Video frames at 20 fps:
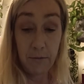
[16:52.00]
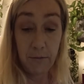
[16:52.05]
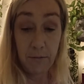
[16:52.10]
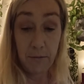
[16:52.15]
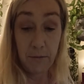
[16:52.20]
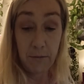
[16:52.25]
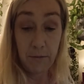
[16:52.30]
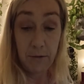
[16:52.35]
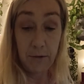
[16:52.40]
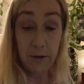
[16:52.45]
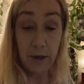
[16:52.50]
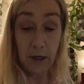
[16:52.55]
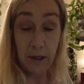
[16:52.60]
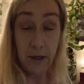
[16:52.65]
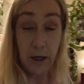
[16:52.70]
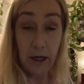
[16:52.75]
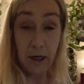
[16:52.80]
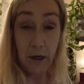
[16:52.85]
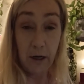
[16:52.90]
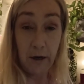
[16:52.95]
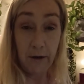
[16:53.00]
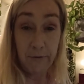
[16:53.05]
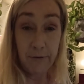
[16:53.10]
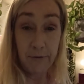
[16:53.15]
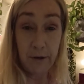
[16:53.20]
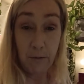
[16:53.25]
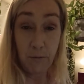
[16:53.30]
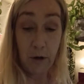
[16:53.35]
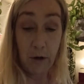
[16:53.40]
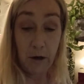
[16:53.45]
start taking off
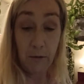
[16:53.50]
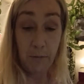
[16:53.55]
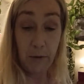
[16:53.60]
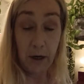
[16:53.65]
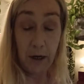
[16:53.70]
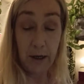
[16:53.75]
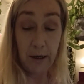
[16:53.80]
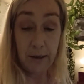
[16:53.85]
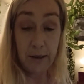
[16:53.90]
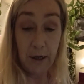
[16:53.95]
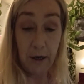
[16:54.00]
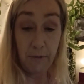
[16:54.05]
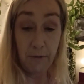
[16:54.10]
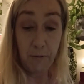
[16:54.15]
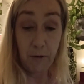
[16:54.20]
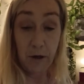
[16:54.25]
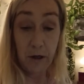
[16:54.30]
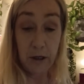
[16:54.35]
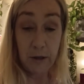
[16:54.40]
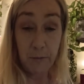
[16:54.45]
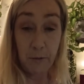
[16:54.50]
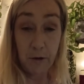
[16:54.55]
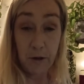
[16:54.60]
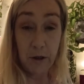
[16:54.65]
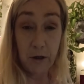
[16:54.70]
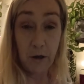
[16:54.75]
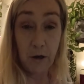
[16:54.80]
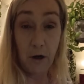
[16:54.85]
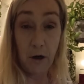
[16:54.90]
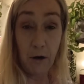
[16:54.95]
somewhere by itself where it's supposed to
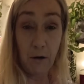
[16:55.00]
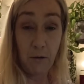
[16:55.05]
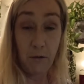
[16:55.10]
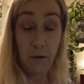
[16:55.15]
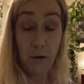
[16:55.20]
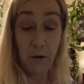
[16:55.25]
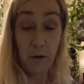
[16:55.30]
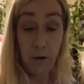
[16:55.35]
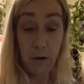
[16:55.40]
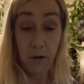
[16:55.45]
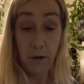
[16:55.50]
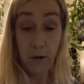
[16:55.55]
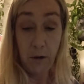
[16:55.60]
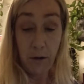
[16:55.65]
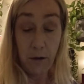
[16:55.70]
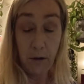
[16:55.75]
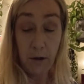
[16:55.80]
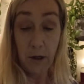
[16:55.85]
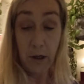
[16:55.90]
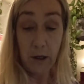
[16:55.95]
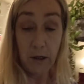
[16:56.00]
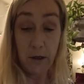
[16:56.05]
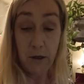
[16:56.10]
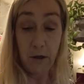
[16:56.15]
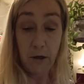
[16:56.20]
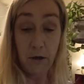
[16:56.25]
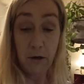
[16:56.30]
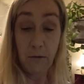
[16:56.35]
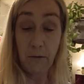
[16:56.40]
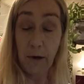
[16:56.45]
go at a
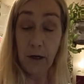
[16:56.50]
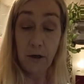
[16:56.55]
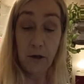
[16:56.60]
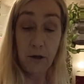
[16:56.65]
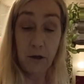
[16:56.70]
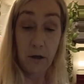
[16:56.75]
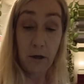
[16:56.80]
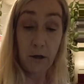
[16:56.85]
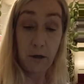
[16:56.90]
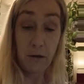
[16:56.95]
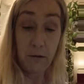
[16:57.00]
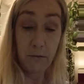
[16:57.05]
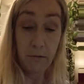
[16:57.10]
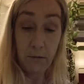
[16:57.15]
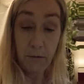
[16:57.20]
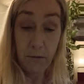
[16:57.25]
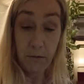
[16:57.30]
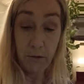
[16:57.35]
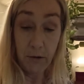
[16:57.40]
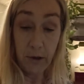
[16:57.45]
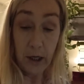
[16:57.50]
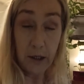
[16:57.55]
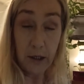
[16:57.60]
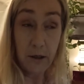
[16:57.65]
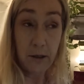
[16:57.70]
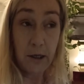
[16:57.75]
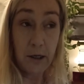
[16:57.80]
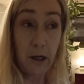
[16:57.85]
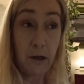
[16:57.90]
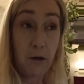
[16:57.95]
certain direction. Can't
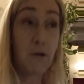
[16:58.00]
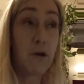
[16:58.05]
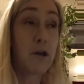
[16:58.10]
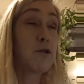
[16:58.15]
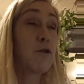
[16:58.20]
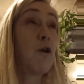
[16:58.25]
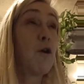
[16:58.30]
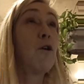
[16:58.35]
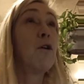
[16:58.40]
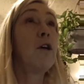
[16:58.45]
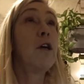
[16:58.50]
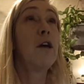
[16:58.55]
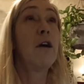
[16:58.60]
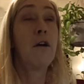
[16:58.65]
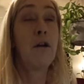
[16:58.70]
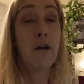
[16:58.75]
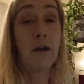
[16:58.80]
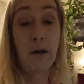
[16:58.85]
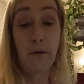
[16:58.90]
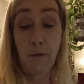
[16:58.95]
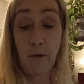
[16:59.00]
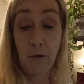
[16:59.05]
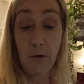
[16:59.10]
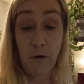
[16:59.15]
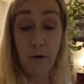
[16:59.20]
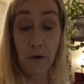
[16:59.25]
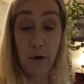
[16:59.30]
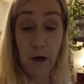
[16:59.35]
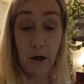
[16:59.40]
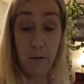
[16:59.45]
just tell a horse go here and it won't
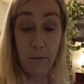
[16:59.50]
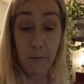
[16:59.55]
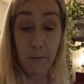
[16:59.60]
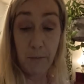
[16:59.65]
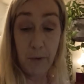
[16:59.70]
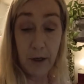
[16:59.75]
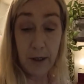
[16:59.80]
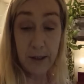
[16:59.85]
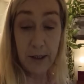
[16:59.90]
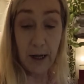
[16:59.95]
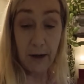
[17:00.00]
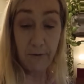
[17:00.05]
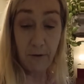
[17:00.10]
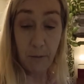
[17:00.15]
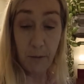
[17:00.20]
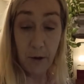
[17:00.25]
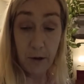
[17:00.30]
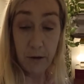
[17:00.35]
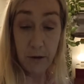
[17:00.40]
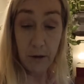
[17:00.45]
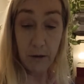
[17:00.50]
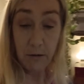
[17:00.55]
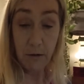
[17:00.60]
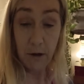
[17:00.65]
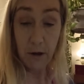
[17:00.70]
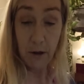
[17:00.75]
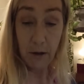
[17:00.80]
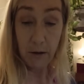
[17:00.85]
go there. But it has to have a person, right?